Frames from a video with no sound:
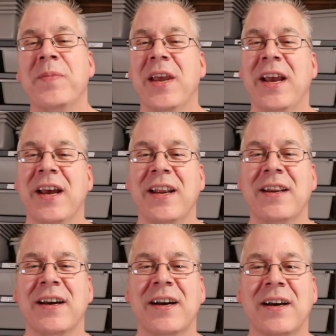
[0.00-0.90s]

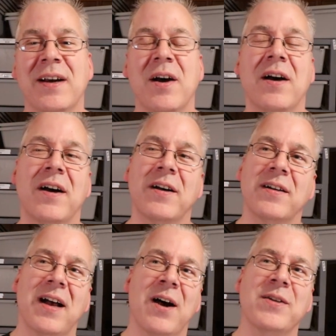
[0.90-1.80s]
And
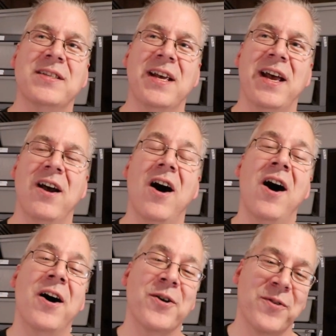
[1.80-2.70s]
I would say
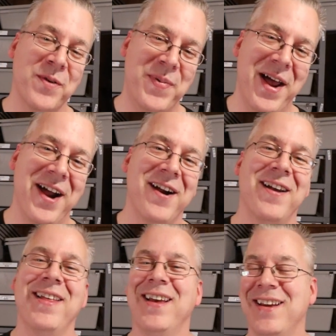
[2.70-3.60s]
auto repair.